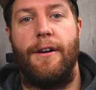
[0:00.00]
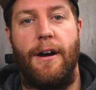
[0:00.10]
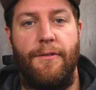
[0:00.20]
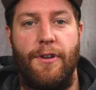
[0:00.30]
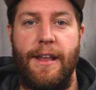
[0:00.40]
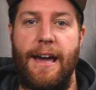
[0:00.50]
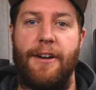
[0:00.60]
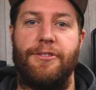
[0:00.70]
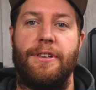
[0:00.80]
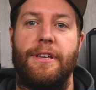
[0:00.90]
Hi everyone,
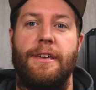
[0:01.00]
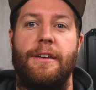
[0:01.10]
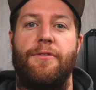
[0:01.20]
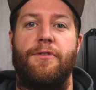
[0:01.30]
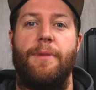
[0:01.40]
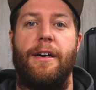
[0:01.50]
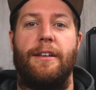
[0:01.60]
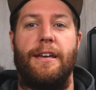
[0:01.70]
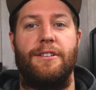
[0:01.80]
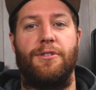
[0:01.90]
Harrison here from
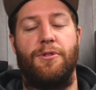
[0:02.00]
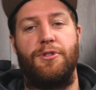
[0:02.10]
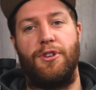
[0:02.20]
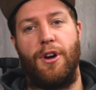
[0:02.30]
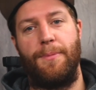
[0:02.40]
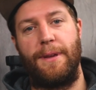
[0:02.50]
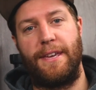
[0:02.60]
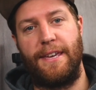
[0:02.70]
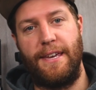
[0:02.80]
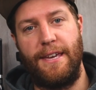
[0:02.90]
LED Torch Shop,
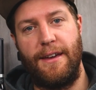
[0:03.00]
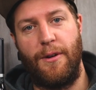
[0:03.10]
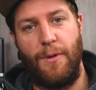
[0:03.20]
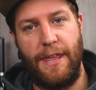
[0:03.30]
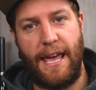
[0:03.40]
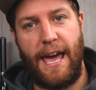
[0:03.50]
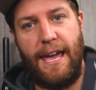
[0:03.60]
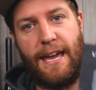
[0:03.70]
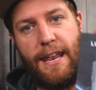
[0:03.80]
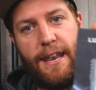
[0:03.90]
here with
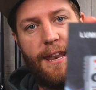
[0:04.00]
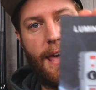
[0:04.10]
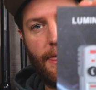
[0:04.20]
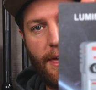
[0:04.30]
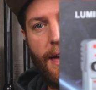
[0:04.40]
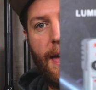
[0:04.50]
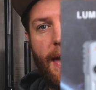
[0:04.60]
another